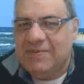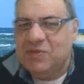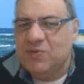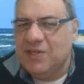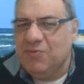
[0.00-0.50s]
It's
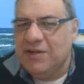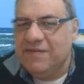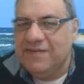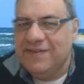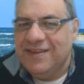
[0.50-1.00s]
also one
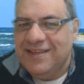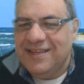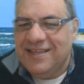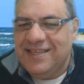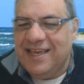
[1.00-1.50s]
of
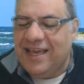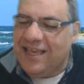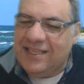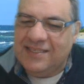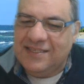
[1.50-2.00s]

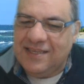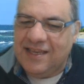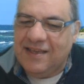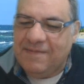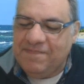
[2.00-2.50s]

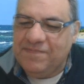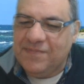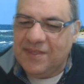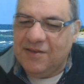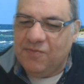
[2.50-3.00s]
the,
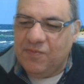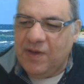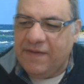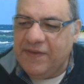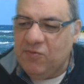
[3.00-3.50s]

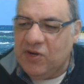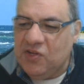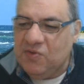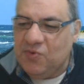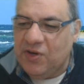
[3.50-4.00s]
I think one
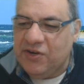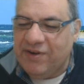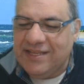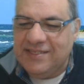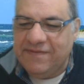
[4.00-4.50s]
of the more
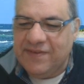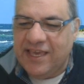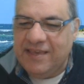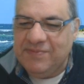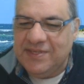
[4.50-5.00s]
aggressive
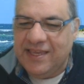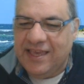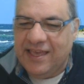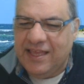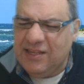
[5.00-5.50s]
games
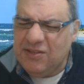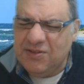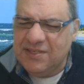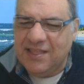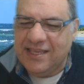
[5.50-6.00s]
here. It
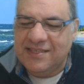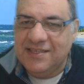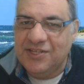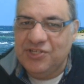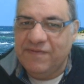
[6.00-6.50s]
looks like
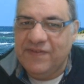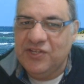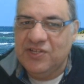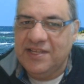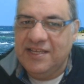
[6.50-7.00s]
such a
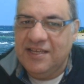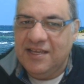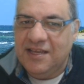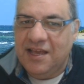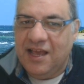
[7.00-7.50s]
visually
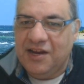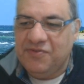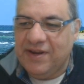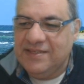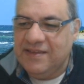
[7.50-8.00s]

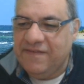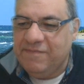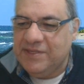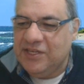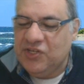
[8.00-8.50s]
aggressive
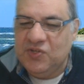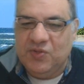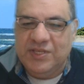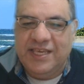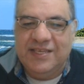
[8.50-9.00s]
position
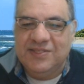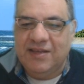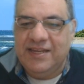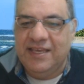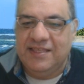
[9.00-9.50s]
on the king
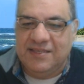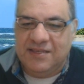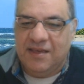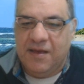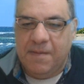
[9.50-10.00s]
side here,
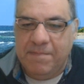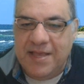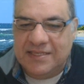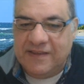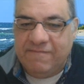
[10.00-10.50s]
this
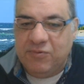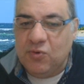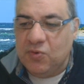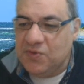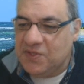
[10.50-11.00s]
mass of
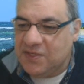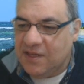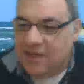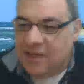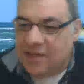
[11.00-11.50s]
pawns.
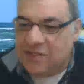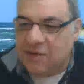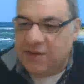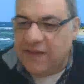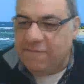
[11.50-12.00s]

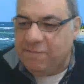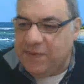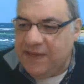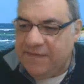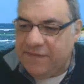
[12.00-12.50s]
So we have
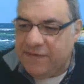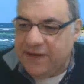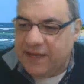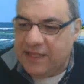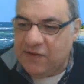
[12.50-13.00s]

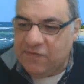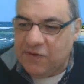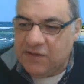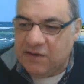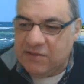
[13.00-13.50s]
b3 and the
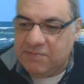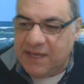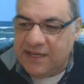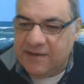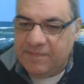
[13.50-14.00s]
rook goes
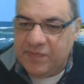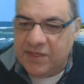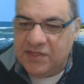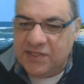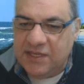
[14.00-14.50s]
back,
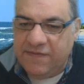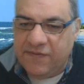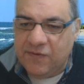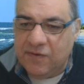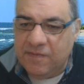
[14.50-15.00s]

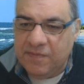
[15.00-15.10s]
c4.